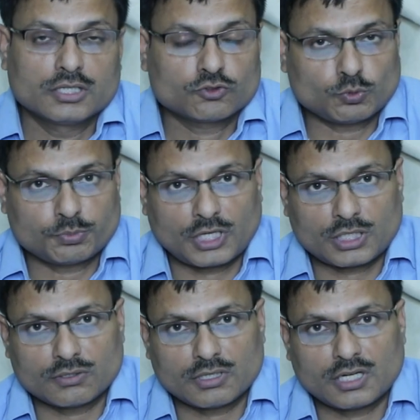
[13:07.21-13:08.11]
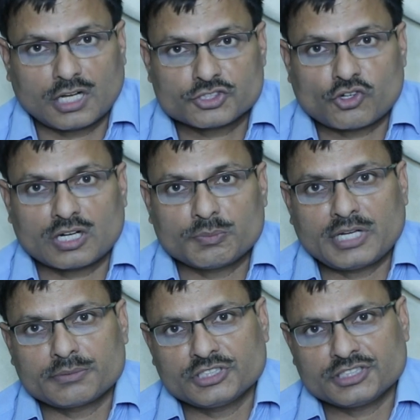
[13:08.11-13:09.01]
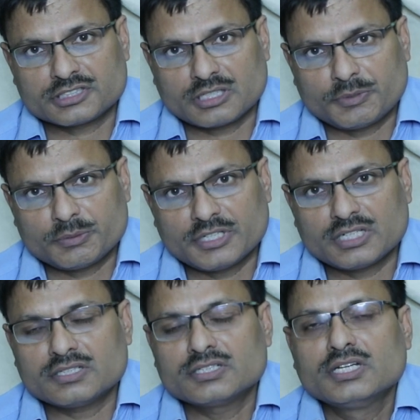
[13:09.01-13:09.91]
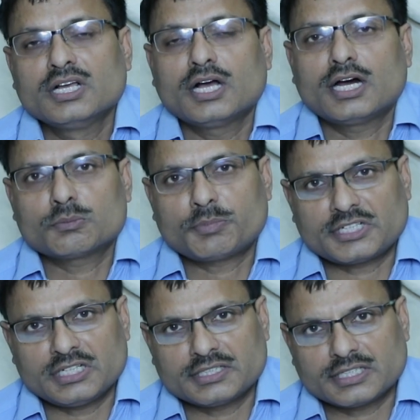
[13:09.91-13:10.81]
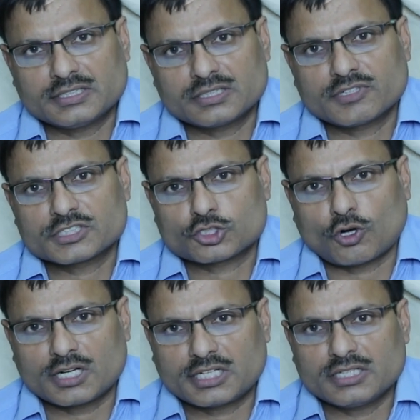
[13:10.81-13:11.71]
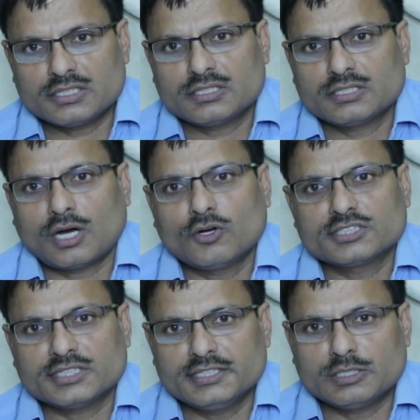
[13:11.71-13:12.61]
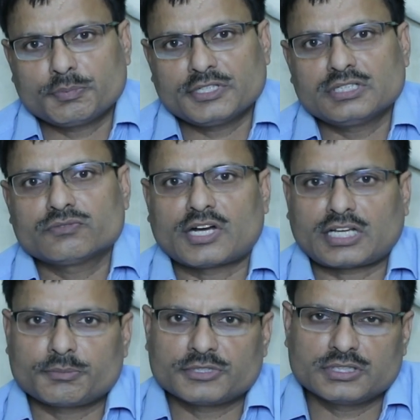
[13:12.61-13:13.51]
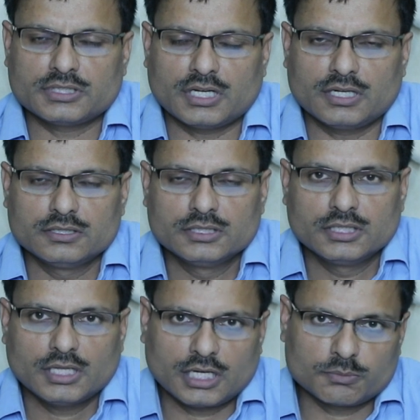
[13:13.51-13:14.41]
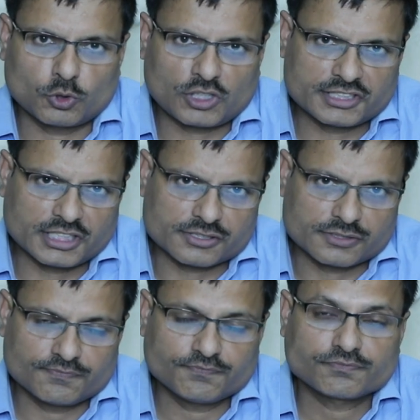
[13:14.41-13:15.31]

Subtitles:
supracondylar osteotomy of the distal femur and patellar tendon was shortened, now he is independent, walking with the elbow crutches.